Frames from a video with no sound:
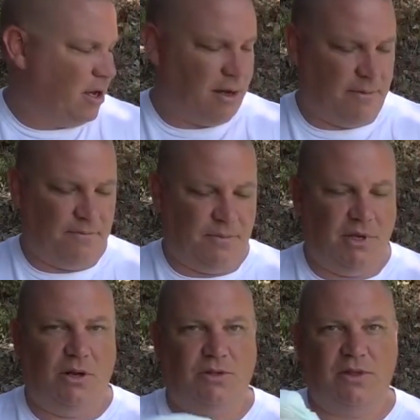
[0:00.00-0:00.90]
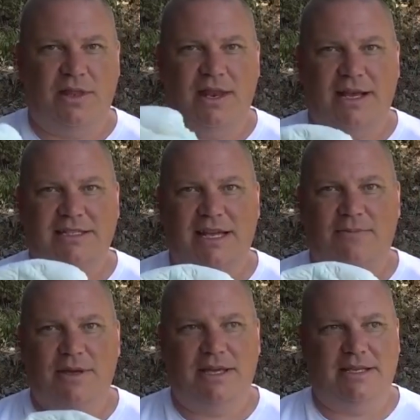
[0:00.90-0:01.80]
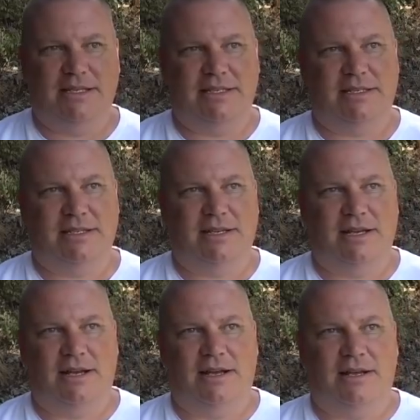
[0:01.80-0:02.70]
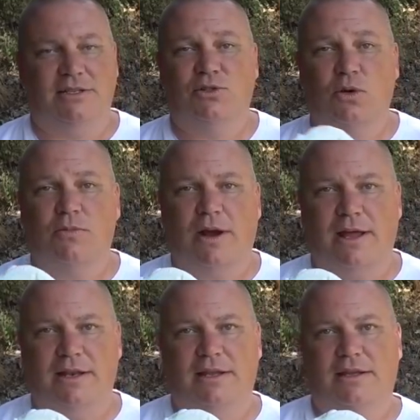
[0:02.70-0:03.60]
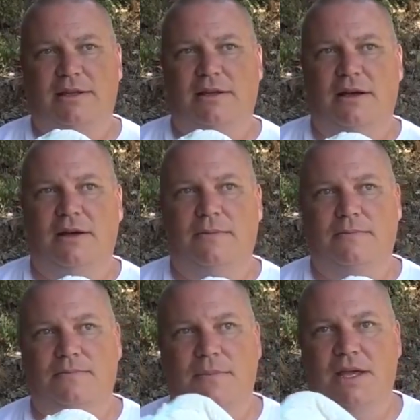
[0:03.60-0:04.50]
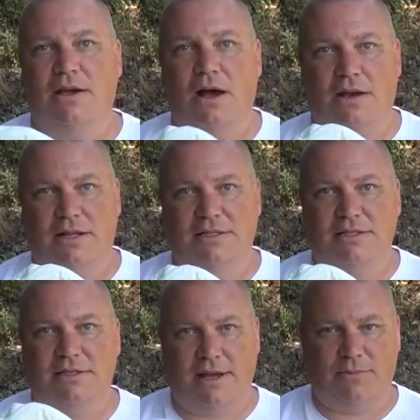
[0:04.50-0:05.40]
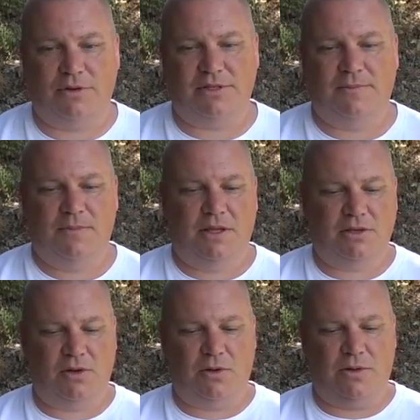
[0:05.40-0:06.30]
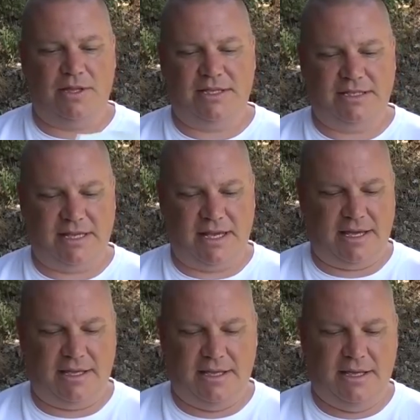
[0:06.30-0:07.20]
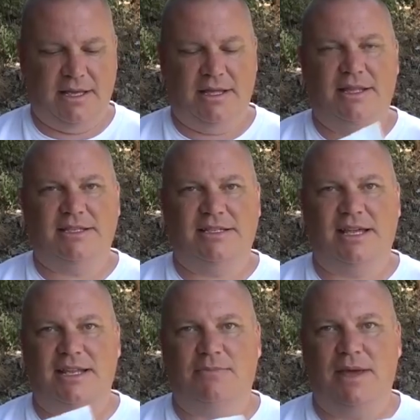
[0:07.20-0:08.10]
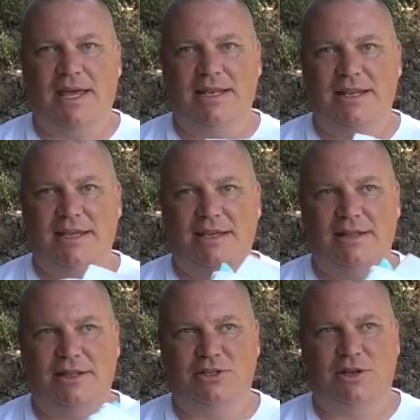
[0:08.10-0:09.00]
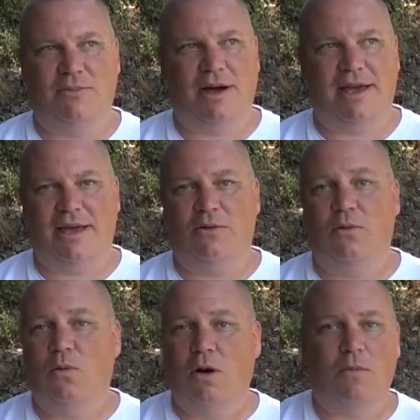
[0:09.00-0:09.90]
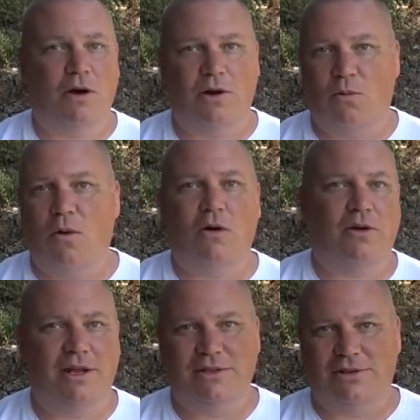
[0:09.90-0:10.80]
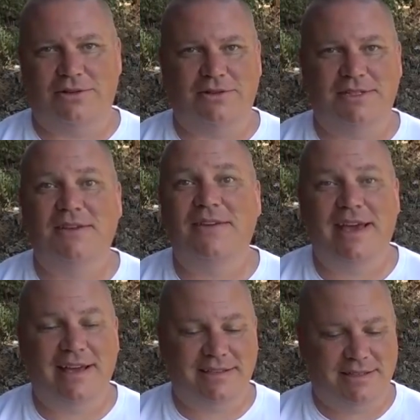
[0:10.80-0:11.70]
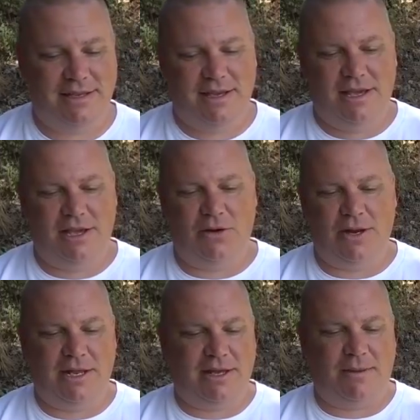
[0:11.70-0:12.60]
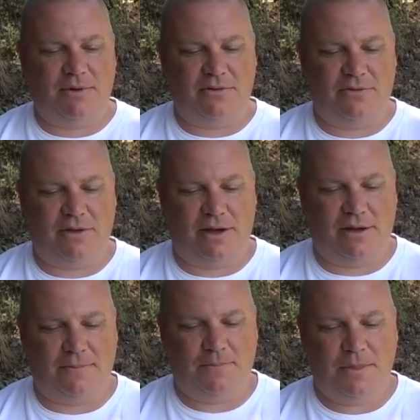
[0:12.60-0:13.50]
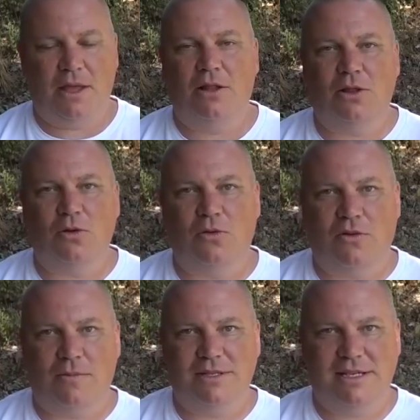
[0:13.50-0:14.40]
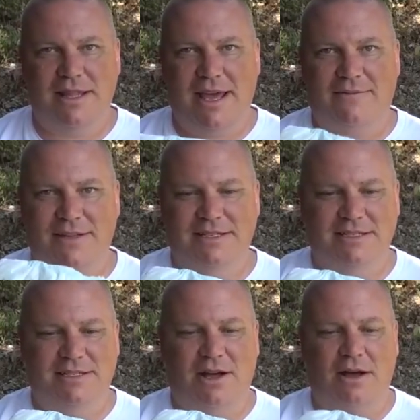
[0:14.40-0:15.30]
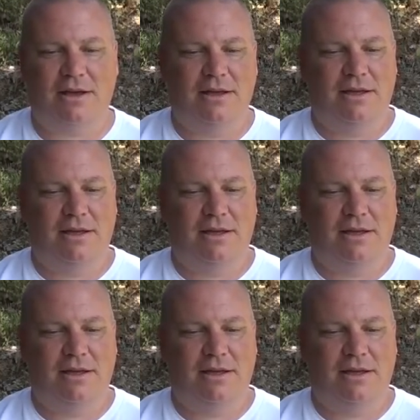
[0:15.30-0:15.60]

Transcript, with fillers: Um, you know, so the next step is uh, store brand um, incontinence diapers. So this is a This is a, the pen that you could buy at Walmart or Walgreens or C V S, you know, any type of uh, local pharmacy. They have these in stock.